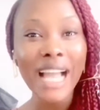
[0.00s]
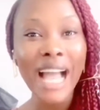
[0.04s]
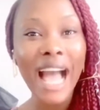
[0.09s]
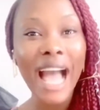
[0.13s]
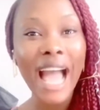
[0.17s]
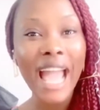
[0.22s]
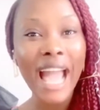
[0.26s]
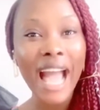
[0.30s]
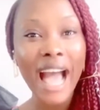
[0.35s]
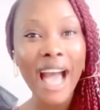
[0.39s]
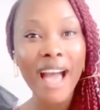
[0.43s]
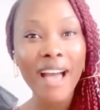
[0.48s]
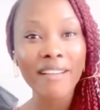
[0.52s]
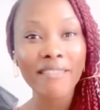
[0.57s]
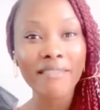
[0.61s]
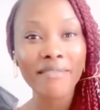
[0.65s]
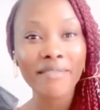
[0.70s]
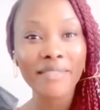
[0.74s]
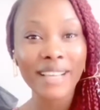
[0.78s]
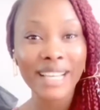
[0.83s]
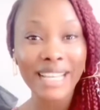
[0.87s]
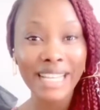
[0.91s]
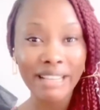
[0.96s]
I have
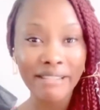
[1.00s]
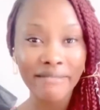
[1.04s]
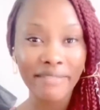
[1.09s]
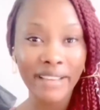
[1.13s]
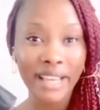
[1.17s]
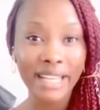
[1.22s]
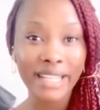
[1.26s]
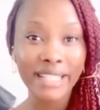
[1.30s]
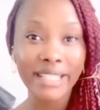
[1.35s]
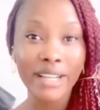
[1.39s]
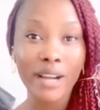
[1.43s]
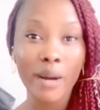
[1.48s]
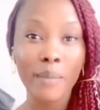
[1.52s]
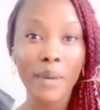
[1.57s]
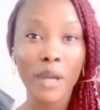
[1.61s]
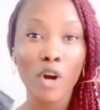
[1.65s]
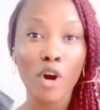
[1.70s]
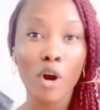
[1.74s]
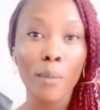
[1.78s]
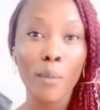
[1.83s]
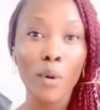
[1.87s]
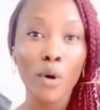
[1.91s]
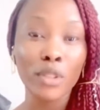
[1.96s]
an event coming
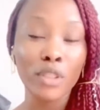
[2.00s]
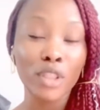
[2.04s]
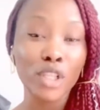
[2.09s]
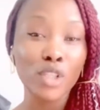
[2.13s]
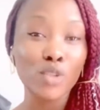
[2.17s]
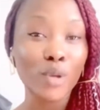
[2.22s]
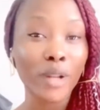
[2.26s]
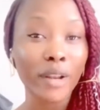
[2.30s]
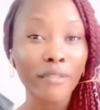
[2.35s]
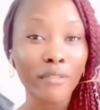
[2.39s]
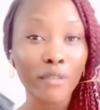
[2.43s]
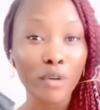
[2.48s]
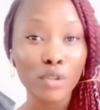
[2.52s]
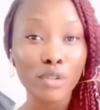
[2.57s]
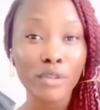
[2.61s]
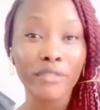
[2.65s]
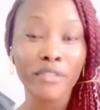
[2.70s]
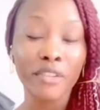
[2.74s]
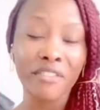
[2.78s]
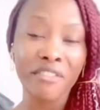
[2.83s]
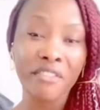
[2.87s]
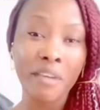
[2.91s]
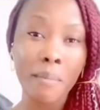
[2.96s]
up on the 24th
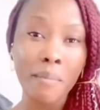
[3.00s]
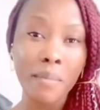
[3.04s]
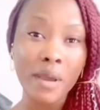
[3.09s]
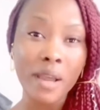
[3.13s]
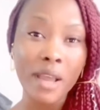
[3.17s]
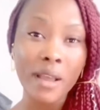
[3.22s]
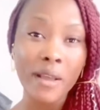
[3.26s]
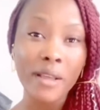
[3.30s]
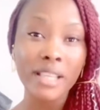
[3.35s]
of November.